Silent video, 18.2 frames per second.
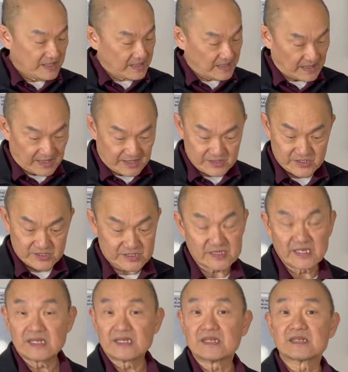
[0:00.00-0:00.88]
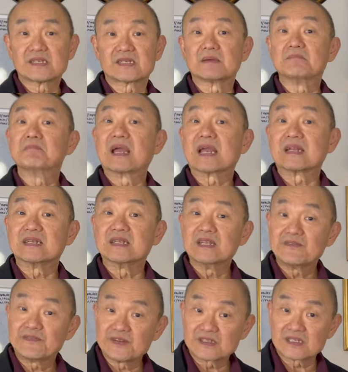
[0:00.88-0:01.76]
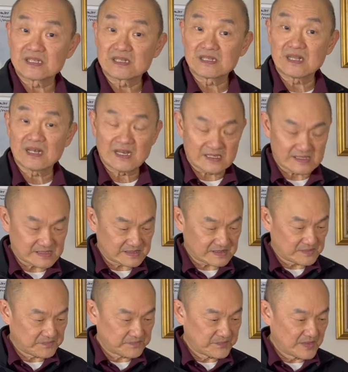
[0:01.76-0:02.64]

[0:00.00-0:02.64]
I just think this is a magnificent last.